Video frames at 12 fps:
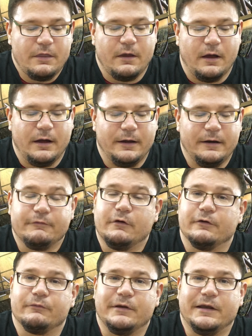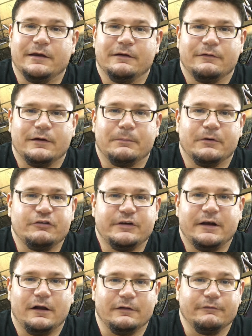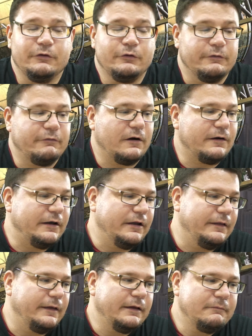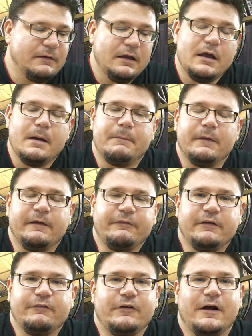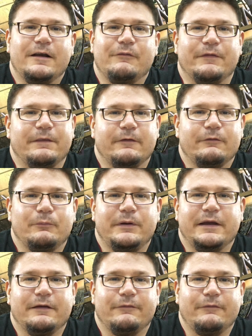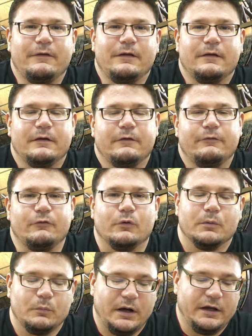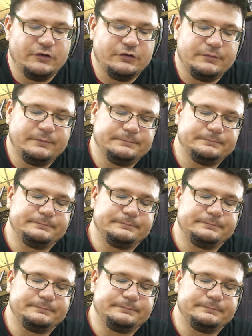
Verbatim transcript: Uh, and of course we appreciate all of you who have already done that. But let's get started with this week's Storm Watch.